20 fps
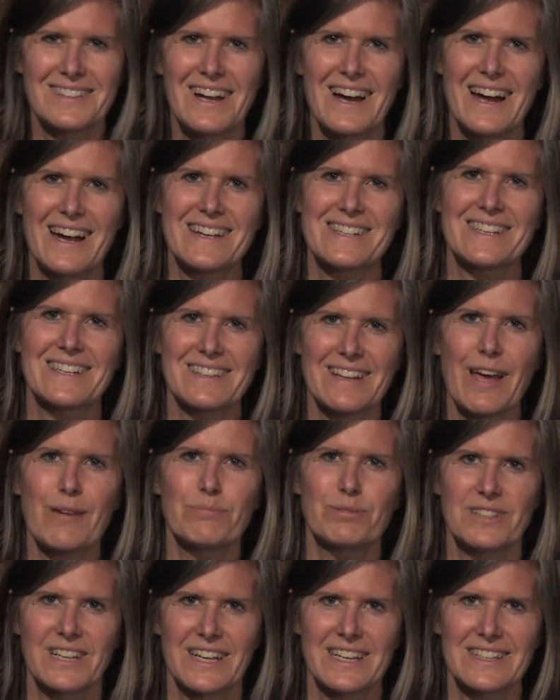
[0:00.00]
lies in
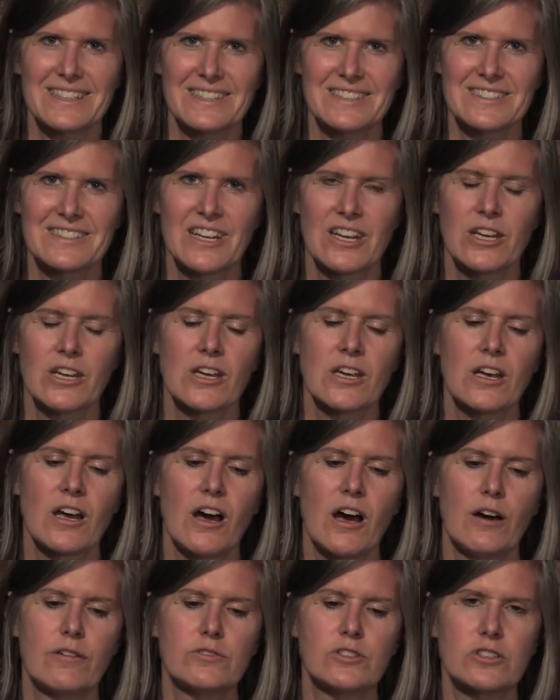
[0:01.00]
that place
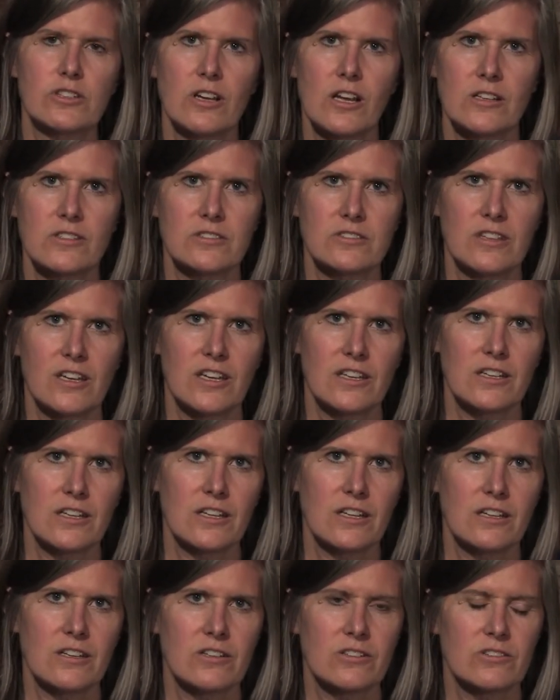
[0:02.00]
of
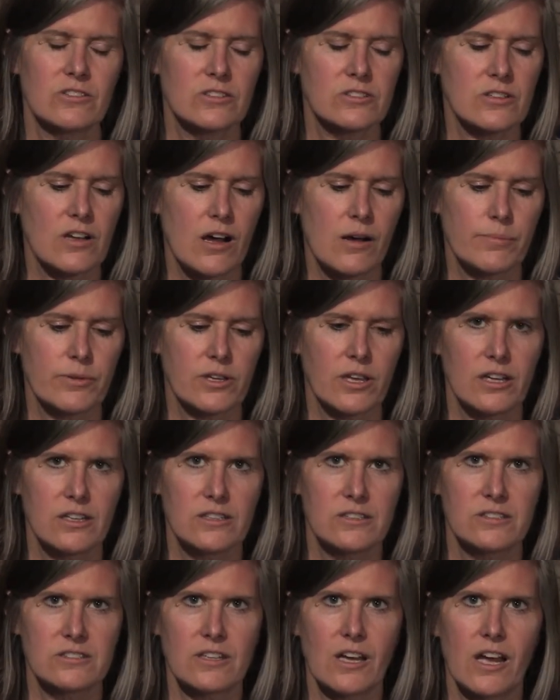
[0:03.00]
translating this
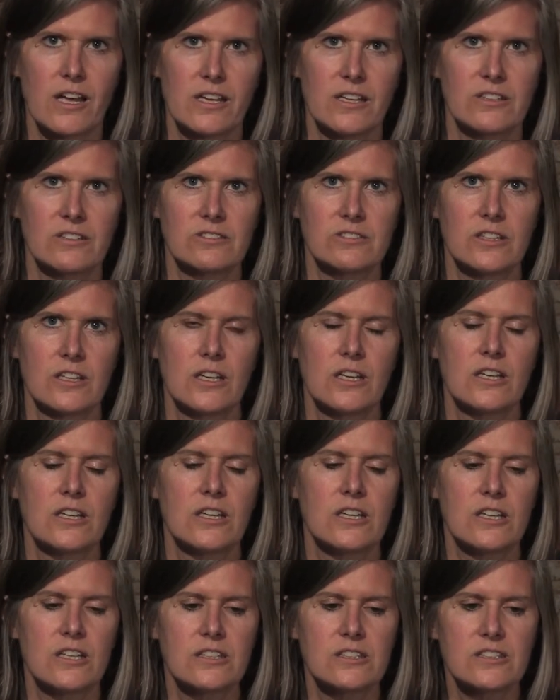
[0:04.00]
complicated science
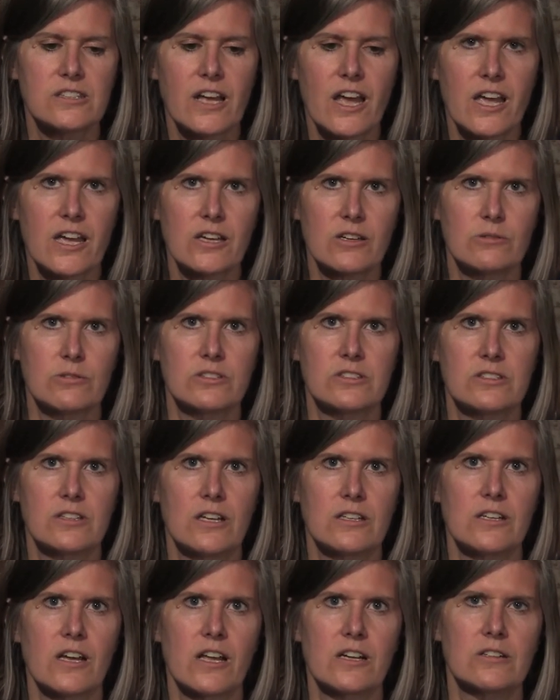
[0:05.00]
in a language
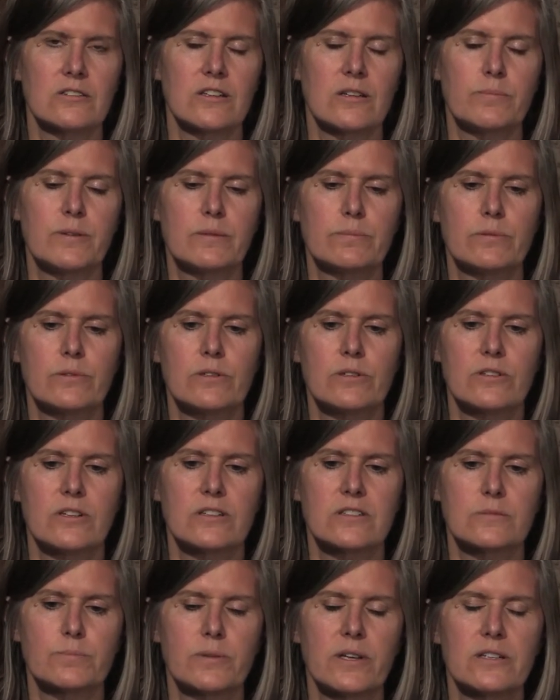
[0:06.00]
that not only people
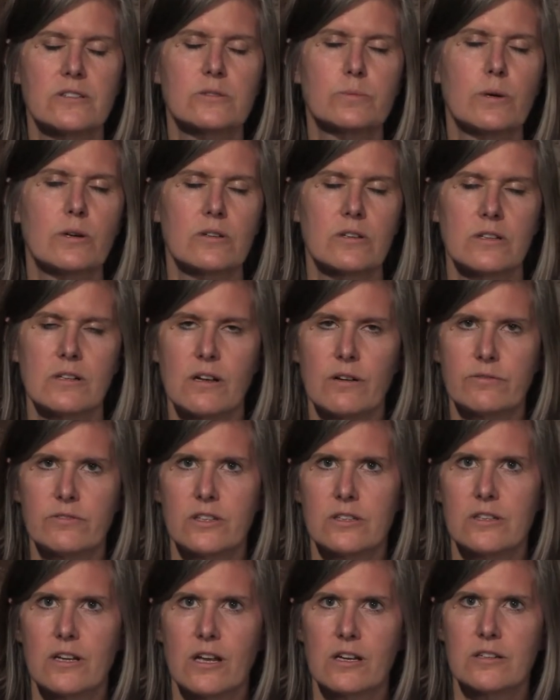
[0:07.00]
that's plain spoken enough
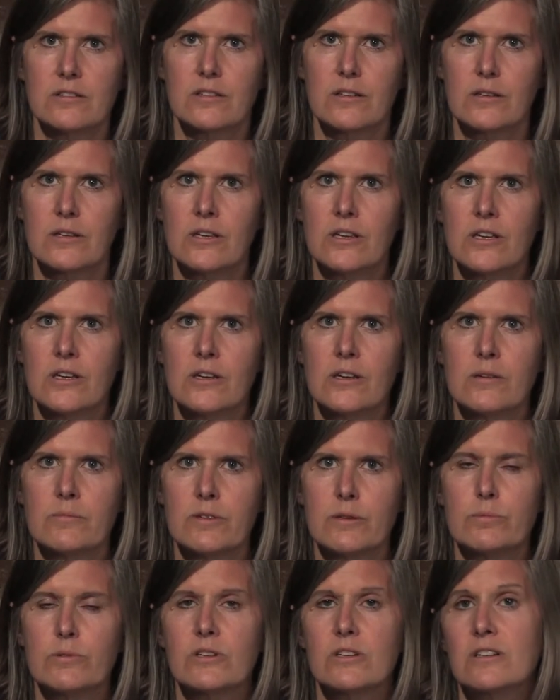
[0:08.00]
that not only
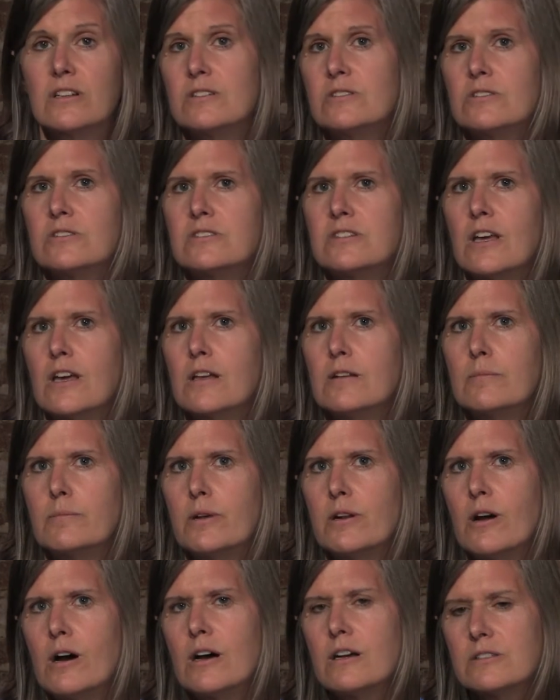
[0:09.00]
people can understand,
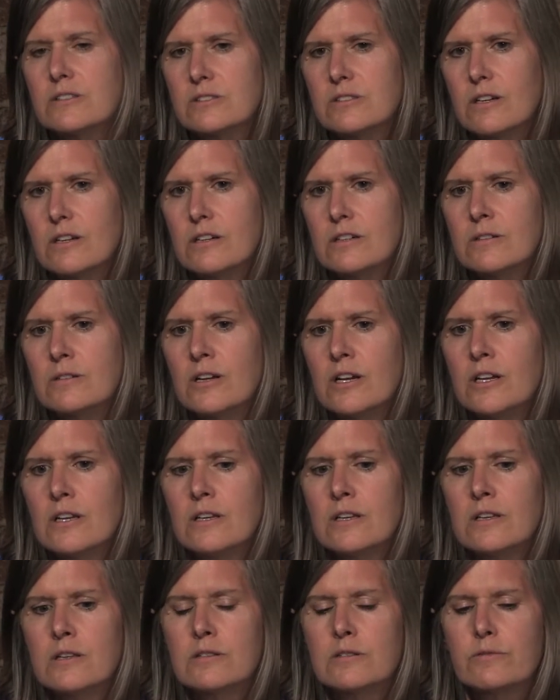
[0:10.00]
but also
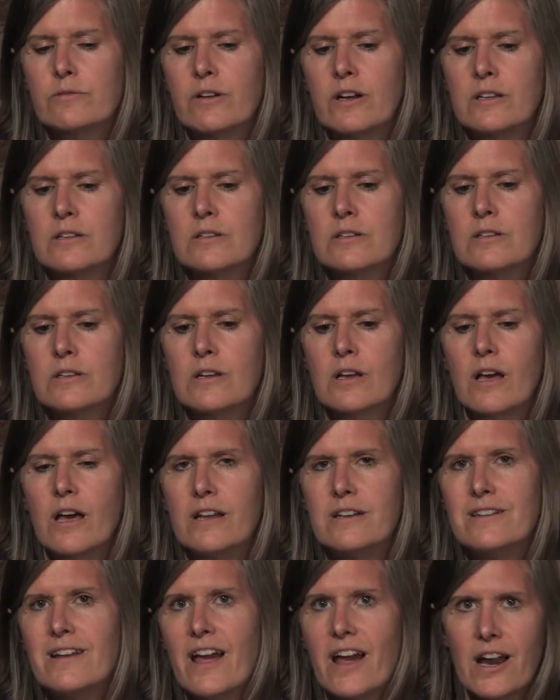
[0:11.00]
to find
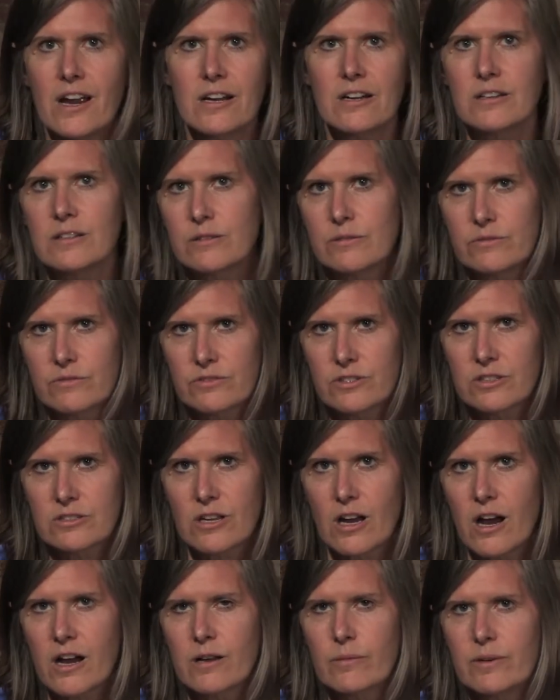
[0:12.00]
a narrative to
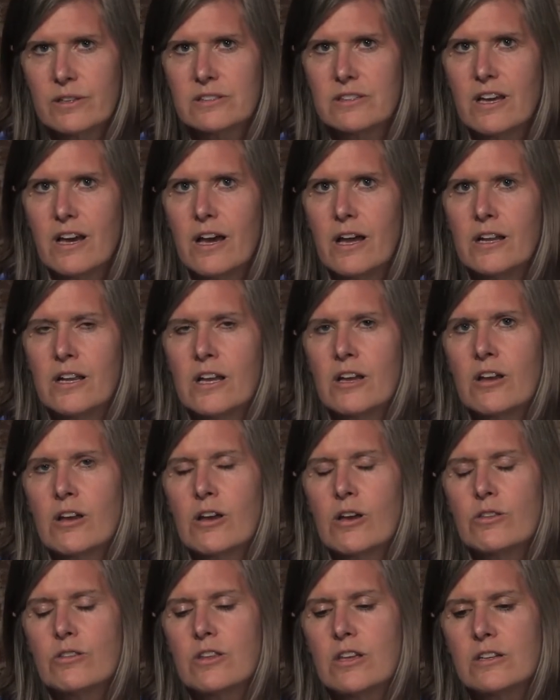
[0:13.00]
talk about that
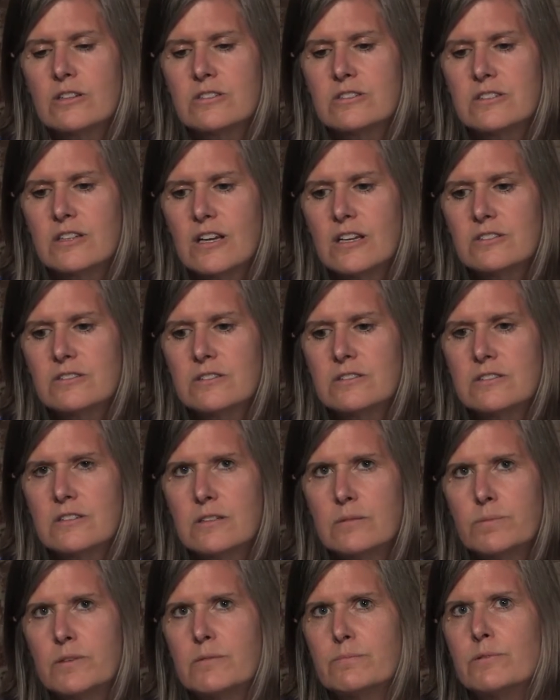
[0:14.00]
that doesn't
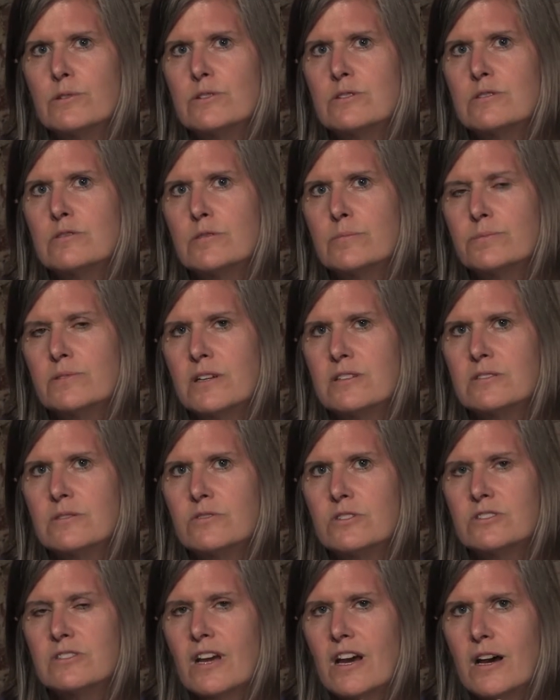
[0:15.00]
lead people to a place
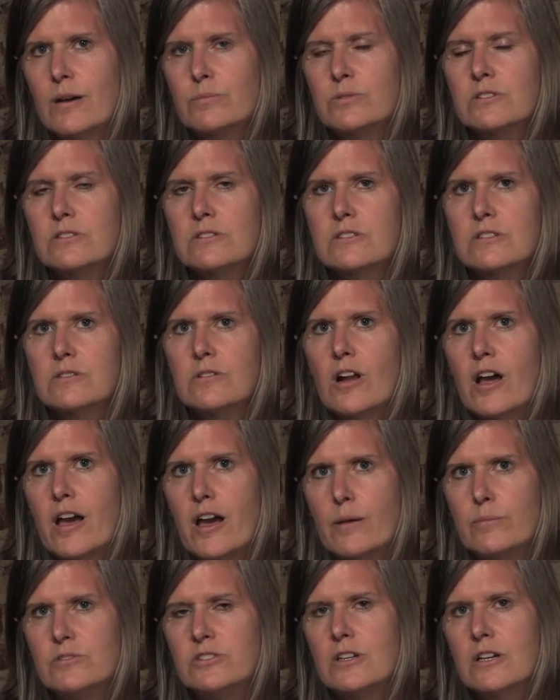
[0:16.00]
of just absolute
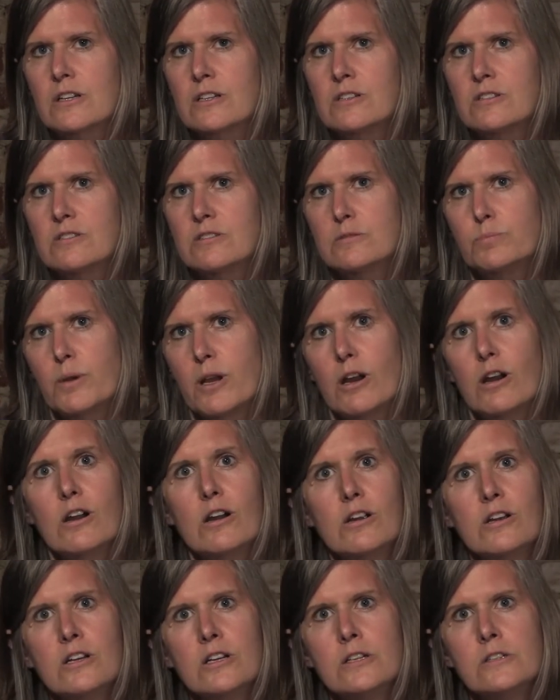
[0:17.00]
abject
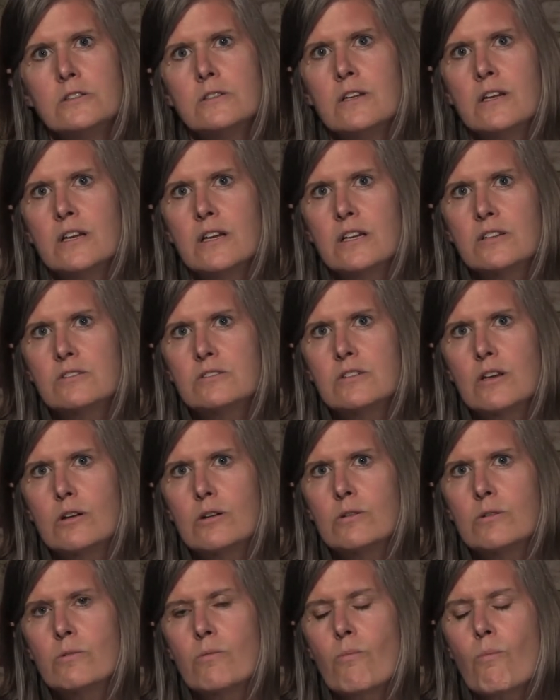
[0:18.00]
despair. And
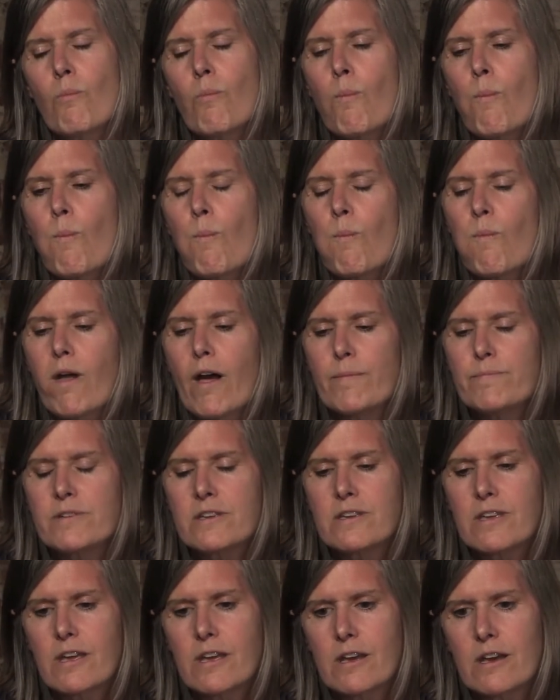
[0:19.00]
so I
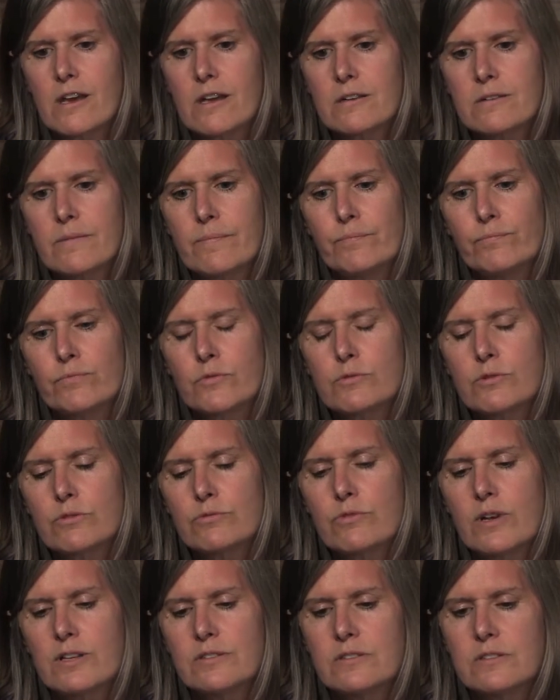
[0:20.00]
began
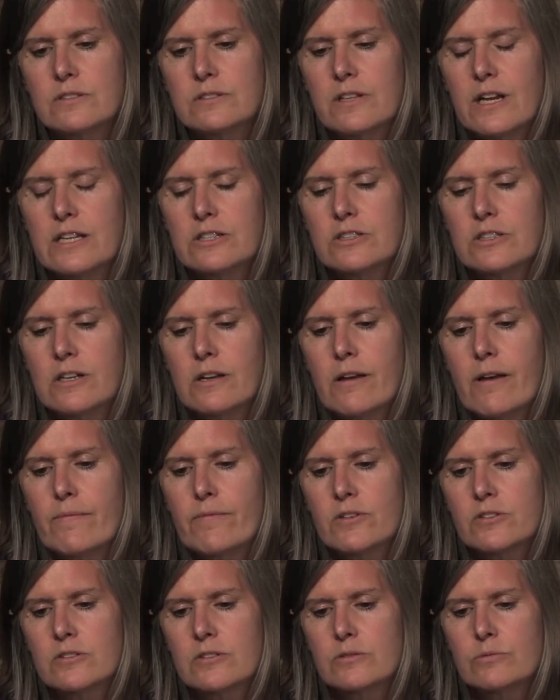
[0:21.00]
with raising Elijah,
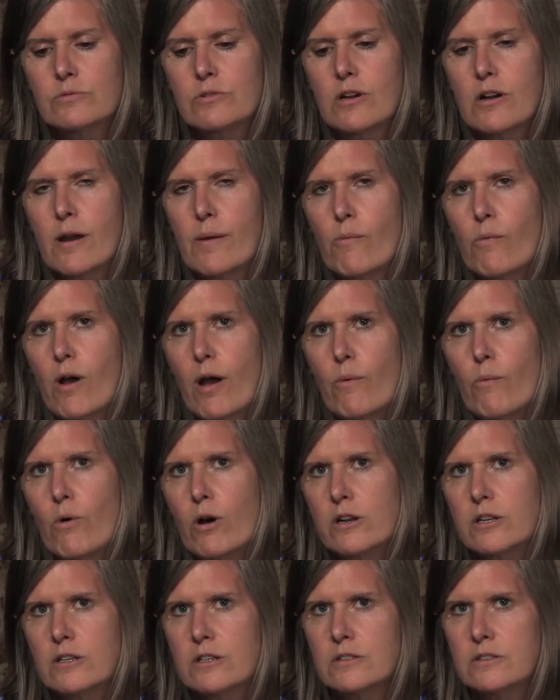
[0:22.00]
and this is where I, I
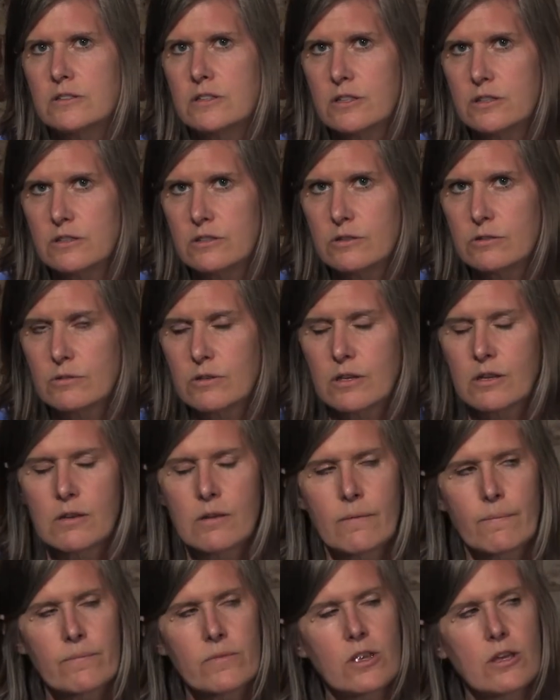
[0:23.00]
want to continue
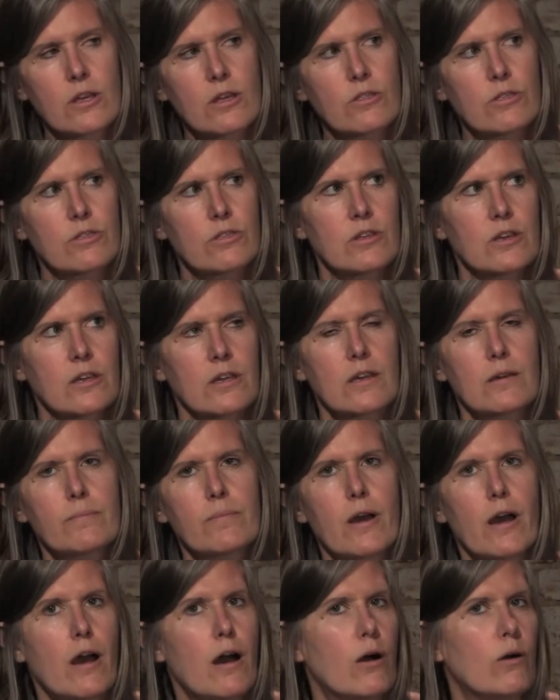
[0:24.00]
thinking
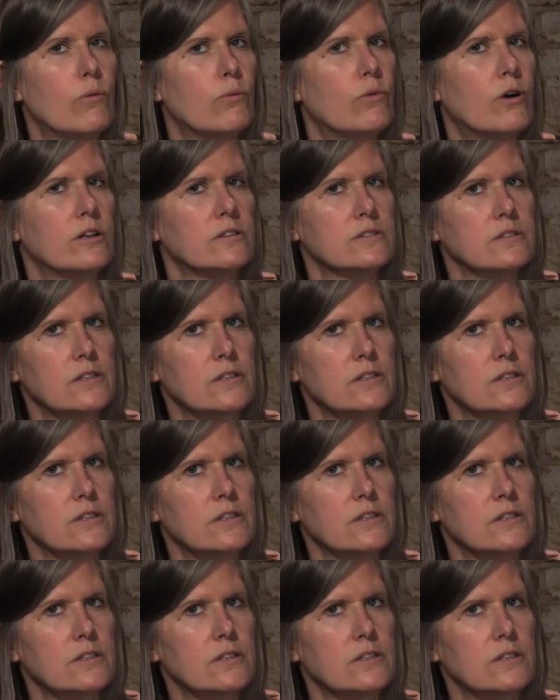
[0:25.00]
about what